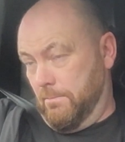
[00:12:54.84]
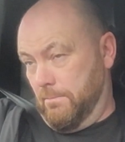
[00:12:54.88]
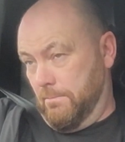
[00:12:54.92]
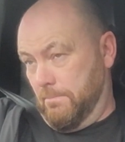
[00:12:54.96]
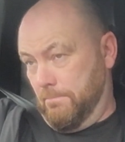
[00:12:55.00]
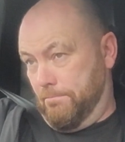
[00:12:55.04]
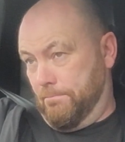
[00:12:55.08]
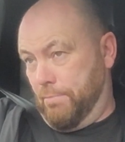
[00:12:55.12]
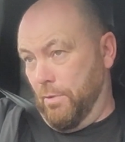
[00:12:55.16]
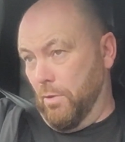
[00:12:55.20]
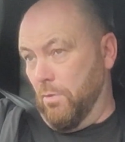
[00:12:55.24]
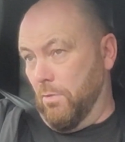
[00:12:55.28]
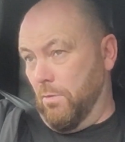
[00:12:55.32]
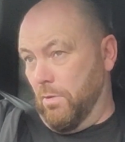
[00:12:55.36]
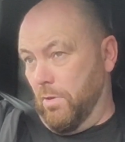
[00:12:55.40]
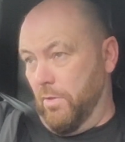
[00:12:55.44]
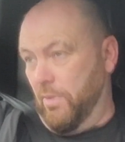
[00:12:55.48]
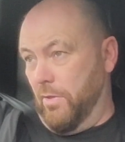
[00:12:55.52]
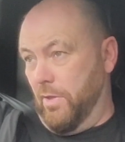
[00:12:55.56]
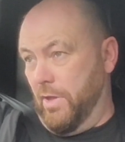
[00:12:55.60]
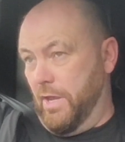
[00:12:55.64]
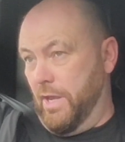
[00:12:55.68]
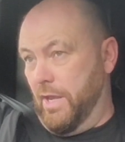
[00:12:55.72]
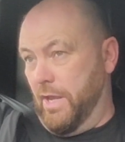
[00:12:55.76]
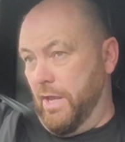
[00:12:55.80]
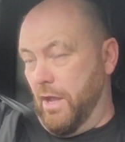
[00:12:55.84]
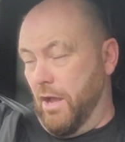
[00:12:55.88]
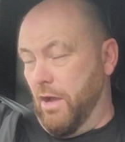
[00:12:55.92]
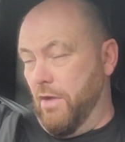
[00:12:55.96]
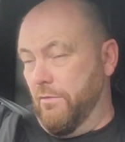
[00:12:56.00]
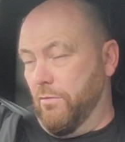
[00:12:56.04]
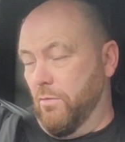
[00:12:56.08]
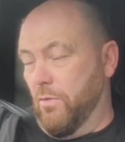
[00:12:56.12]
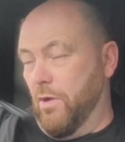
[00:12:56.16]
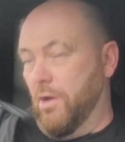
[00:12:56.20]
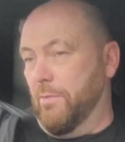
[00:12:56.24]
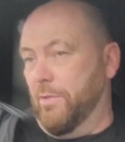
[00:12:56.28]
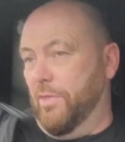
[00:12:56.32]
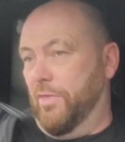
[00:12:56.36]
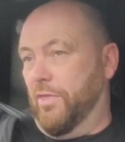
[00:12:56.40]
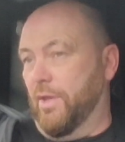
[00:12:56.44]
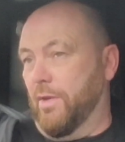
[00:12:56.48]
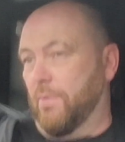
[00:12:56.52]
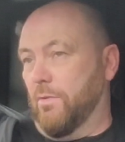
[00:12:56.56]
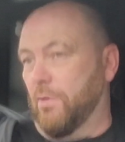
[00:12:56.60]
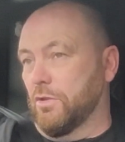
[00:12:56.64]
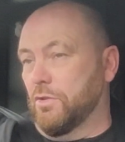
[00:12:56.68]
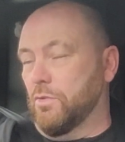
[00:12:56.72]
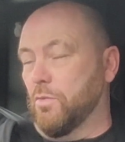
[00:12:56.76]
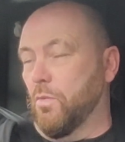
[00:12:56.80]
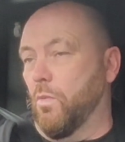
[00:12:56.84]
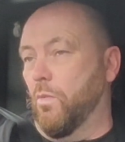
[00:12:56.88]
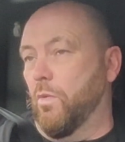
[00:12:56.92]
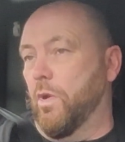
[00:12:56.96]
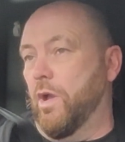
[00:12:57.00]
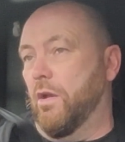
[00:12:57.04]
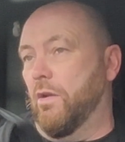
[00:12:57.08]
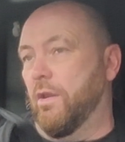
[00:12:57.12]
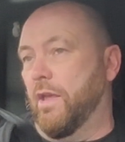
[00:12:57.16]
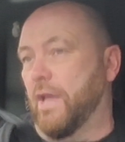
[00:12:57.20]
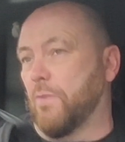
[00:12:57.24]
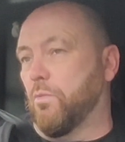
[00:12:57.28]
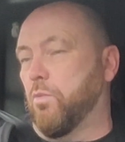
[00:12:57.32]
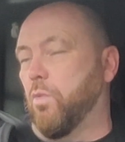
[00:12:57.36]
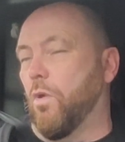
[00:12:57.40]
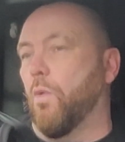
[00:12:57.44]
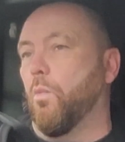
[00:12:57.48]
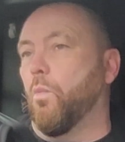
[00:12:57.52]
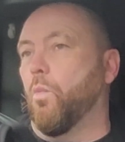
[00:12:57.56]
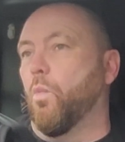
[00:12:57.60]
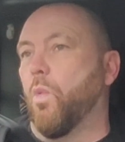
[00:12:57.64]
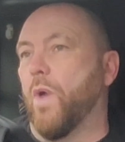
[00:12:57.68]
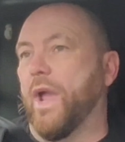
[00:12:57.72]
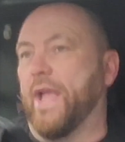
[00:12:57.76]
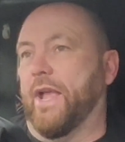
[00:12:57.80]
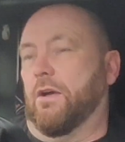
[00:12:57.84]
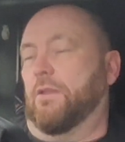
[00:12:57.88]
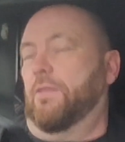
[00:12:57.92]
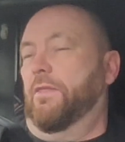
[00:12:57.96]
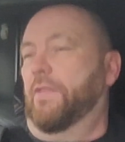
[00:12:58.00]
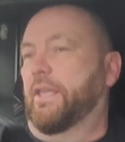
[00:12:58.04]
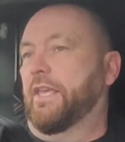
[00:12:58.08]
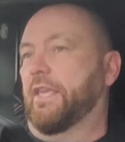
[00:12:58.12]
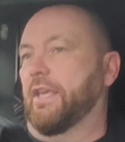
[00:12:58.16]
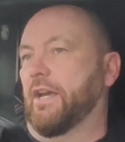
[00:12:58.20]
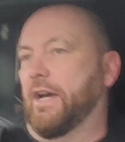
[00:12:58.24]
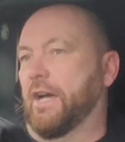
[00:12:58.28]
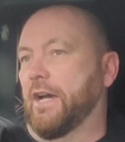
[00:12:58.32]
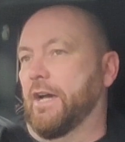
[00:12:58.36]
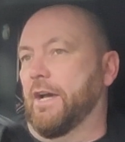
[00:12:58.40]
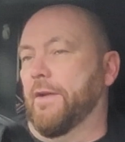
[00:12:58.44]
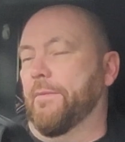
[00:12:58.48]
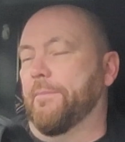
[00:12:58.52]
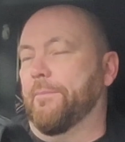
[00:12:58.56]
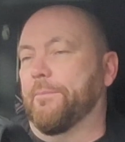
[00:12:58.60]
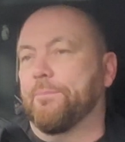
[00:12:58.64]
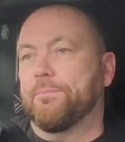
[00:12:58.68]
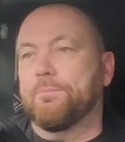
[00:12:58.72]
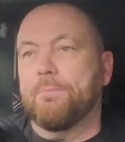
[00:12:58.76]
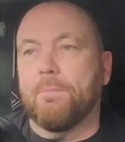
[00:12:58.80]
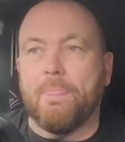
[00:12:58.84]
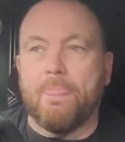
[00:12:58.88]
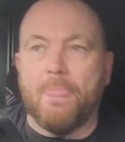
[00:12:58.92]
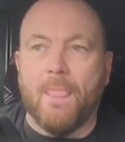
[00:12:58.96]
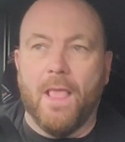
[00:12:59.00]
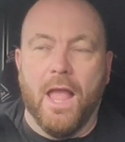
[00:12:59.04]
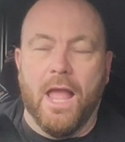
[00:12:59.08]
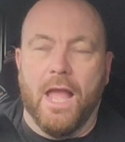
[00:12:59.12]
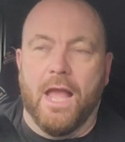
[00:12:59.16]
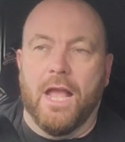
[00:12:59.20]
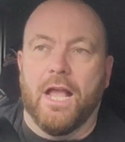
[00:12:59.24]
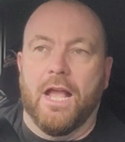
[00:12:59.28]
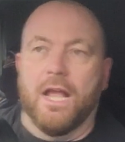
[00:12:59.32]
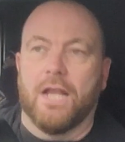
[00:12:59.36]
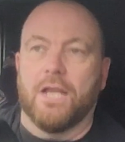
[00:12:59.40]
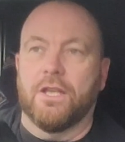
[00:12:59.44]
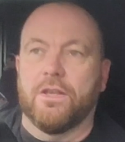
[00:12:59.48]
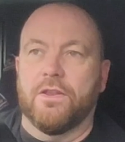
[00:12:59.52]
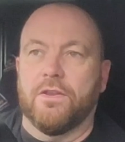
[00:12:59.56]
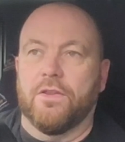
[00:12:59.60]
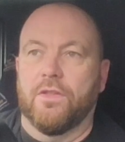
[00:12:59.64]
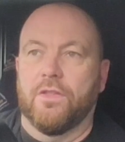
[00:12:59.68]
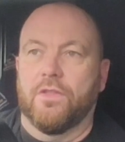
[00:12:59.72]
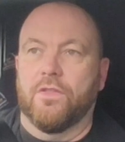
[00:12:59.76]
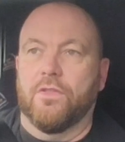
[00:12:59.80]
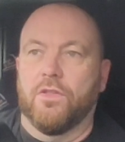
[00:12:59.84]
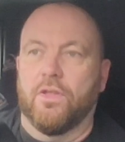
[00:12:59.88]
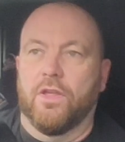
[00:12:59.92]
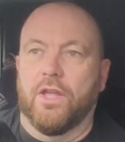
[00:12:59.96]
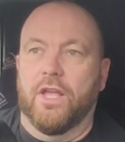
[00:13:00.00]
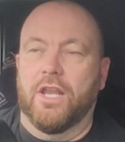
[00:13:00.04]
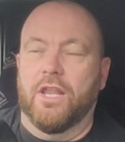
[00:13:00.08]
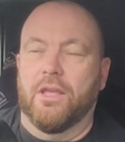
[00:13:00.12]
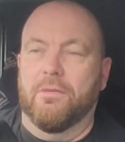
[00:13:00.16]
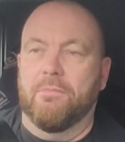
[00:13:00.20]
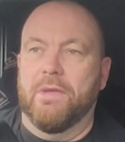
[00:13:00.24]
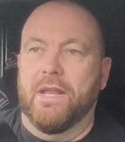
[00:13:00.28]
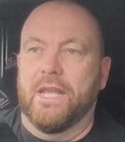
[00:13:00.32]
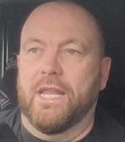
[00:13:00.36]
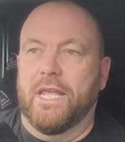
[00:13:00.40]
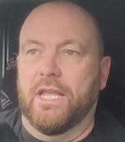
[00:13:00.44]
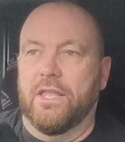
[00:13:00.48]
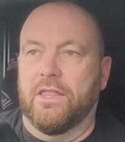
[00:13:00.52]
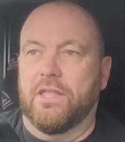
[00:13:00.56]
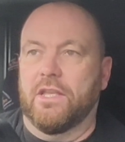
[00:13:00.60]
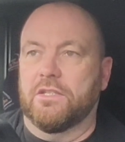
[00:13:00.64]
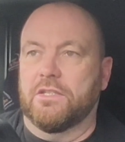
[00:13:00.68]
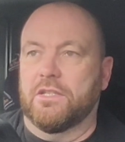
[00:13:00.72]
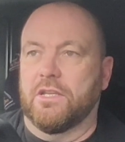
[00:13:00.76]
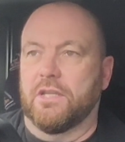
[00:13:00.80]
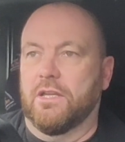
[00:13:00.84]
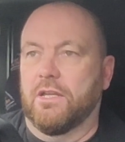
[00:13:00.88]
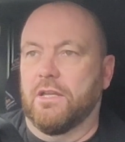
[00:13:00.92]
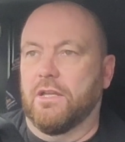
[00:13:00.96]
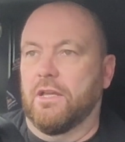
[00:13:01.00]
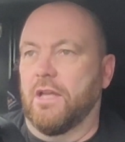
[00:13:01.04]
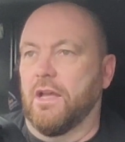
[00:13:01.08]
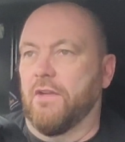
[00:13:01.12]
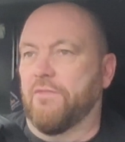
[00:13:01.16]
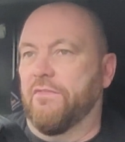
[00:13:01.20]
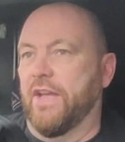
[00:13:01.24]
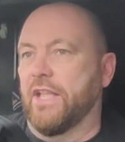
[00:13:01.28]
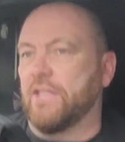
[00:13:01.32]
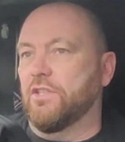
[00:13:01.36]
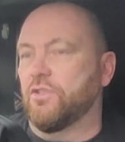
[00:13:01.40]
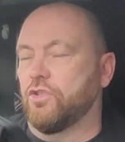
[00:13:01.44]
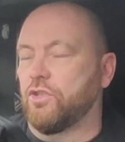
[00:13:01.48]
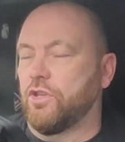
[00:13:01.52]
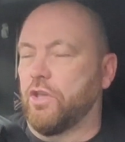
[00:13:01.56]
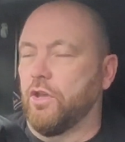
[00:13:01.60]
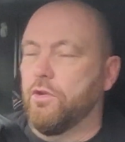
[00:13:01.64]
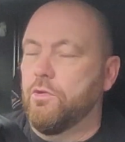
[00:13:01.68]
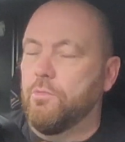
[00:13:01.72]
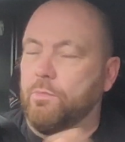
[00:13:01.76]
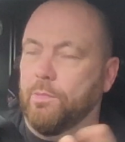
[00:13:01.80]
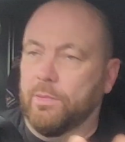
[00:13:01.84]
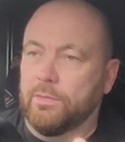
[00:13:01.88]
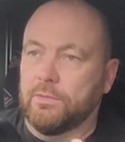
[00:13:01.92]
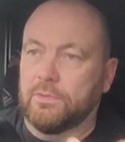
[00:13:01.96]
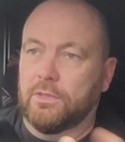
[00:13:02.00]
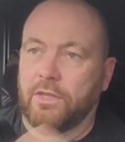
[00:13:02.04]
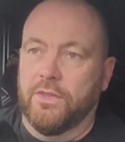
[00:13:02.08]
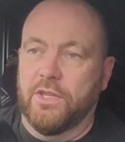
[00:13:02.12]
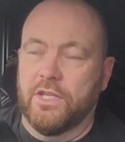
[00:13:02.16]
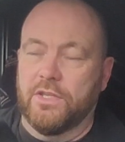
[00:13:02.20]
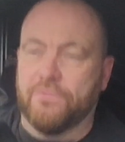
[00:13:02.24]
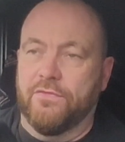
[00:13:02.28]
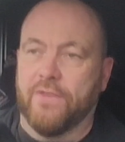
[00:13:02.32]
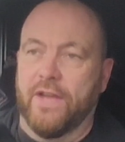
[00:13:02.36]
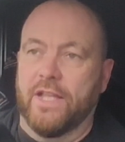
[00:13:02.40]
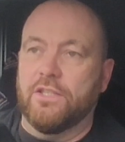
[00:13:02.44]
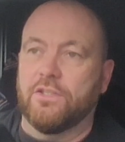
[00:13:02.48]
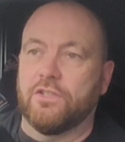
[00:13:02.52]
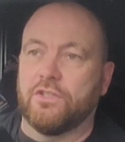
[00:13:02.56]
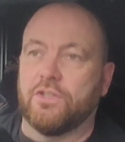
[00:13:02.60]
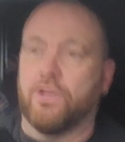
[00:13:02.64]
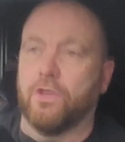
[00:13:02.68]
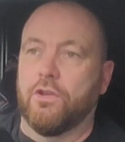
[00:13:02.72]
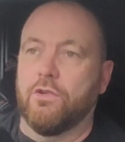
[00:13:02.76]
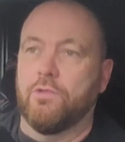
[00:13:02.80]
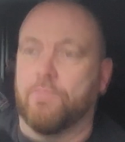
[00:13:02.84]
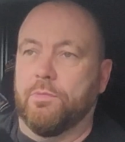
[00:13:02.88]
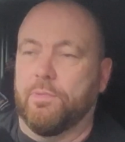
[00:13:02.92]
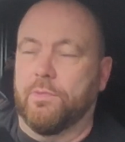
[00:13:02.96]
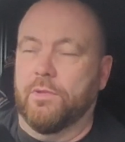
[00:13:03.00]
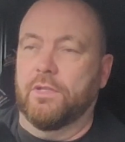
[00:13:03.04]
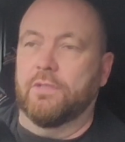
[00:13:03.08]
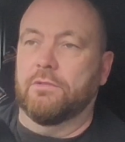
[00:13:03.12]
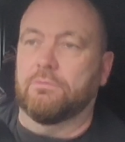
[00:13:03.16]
But what the overwhelming thing was, we only had one wing on the car, and in a Mini there's a vent scoop, and this vent scoop, the